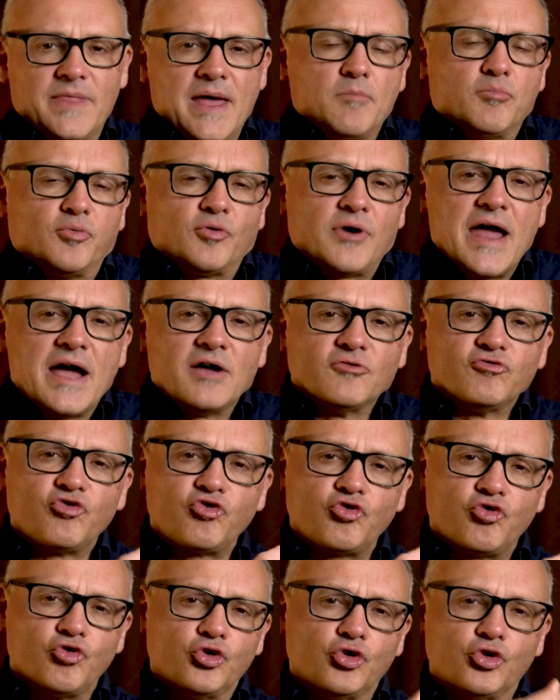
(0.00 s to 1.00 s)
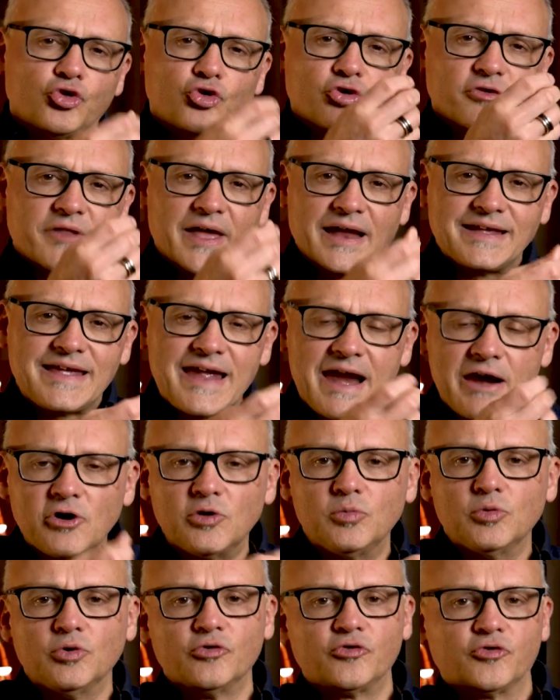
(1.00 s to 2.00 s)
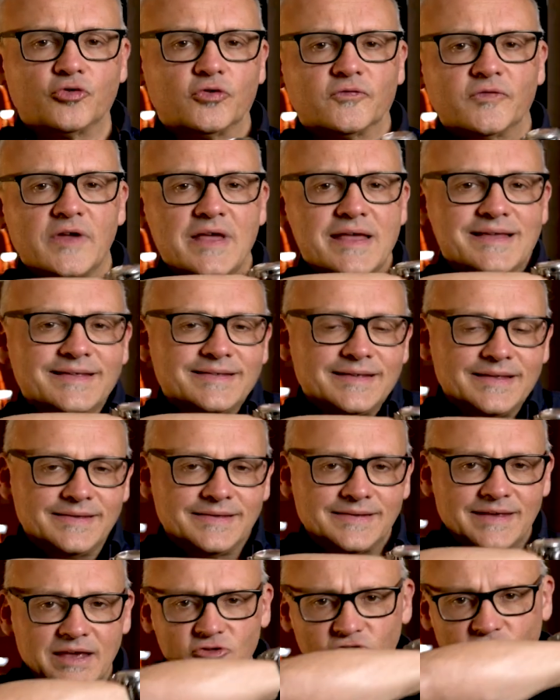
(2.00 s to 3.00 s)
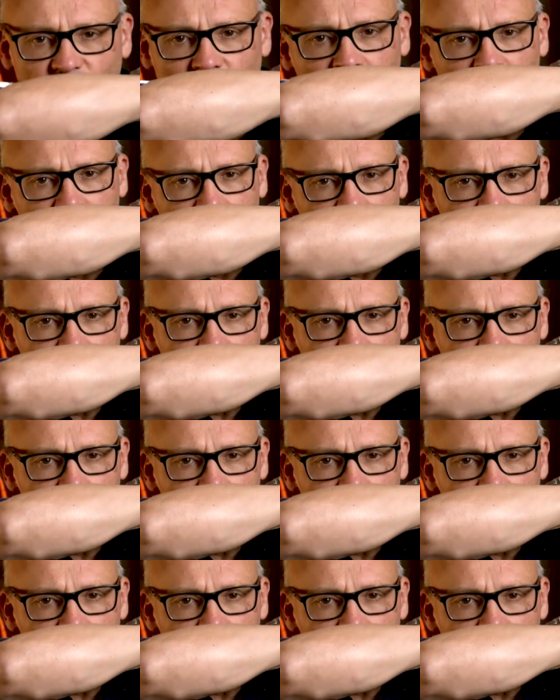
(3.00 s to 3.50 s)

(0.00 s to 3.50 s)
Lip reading: that brown sugar or that caramel sort of sensation